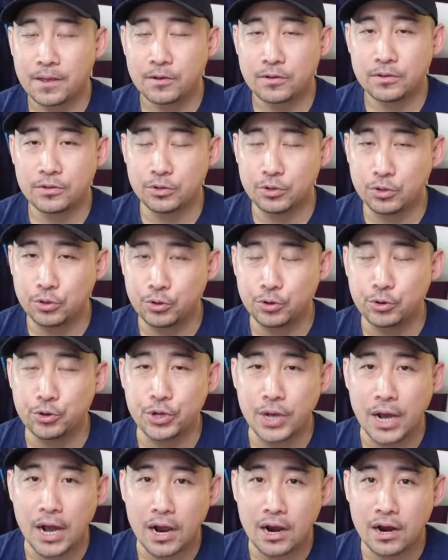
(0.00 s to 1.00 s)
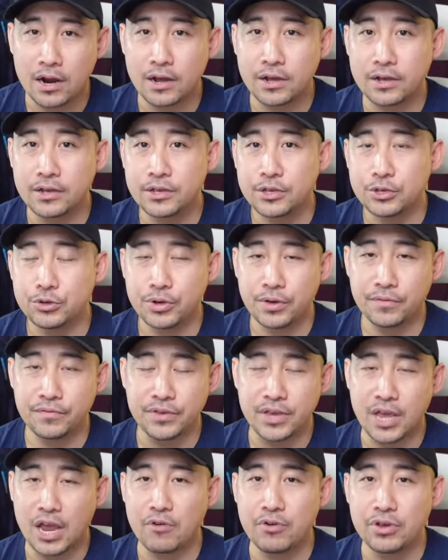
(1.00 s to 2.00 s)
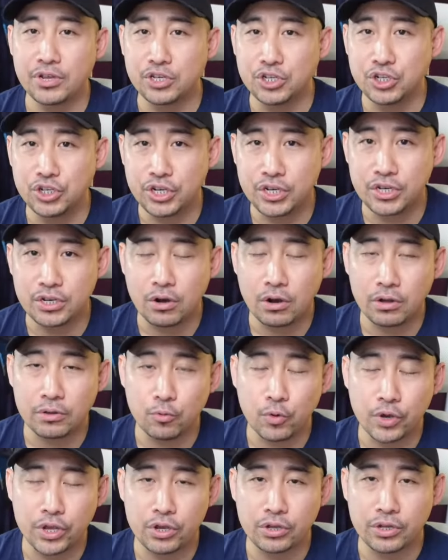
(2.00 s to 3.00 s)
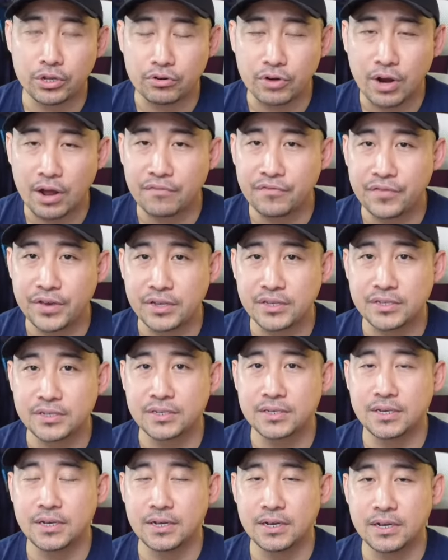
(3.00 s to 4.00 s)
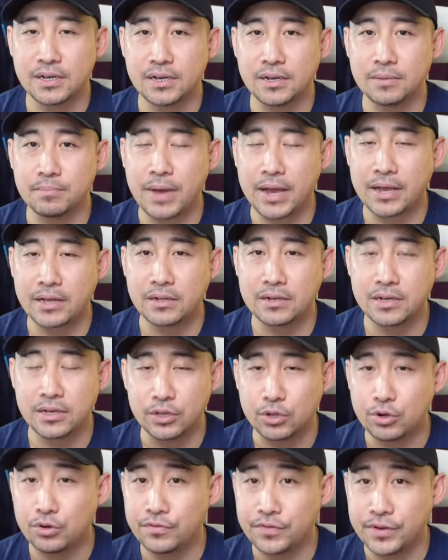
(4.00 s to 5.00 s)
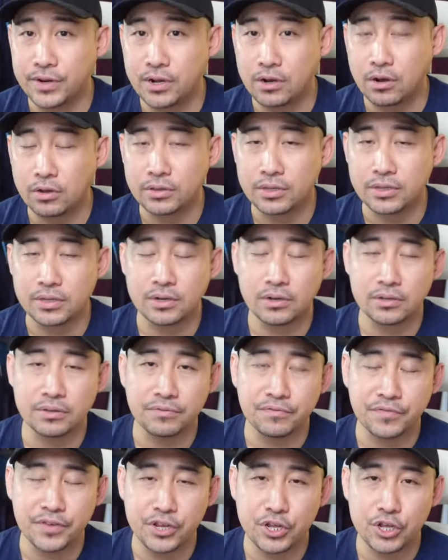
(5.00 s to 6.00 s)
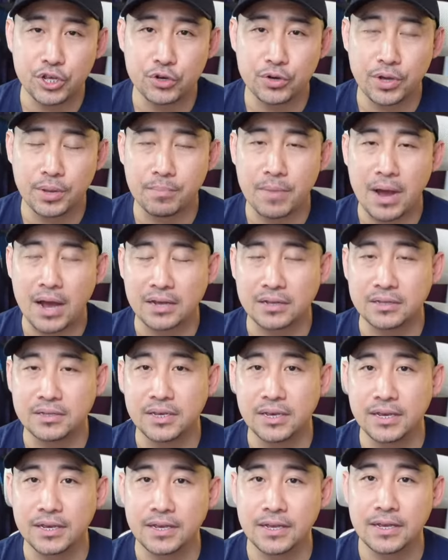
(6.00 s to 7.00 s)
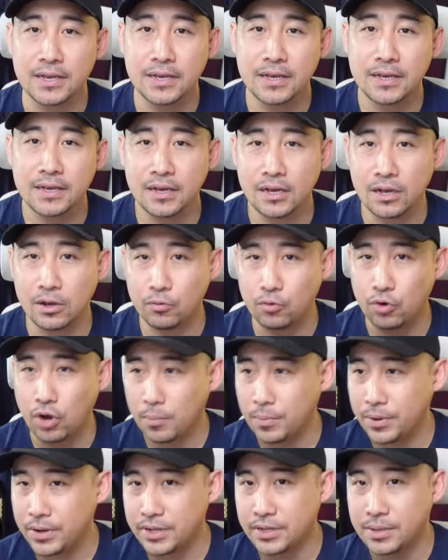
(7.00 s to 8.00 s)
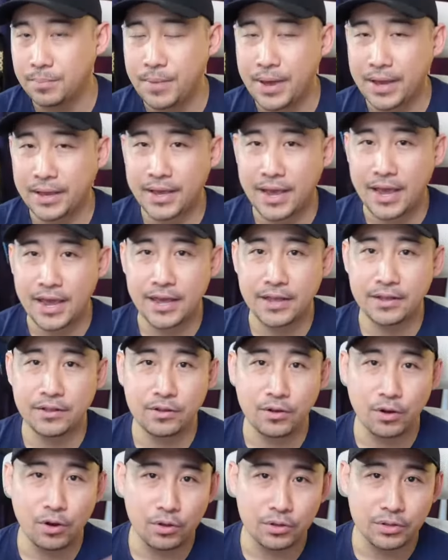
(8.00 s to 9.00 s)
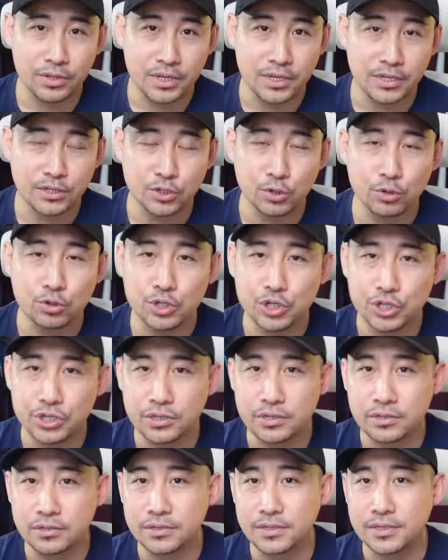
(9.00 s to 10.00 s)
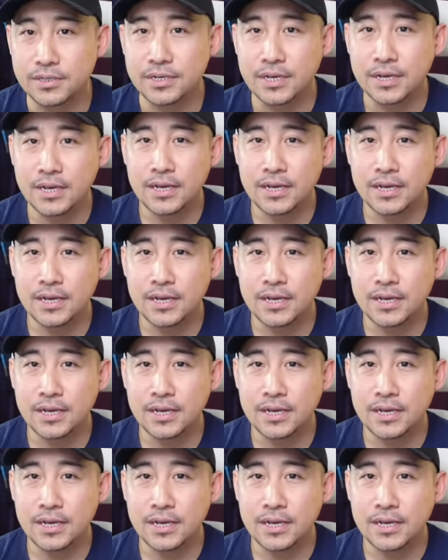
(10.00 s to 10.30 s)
you know who you are. You have Gary G working on the graphics, Michael Canova on the video and marketing, Robert in the back end on the socials,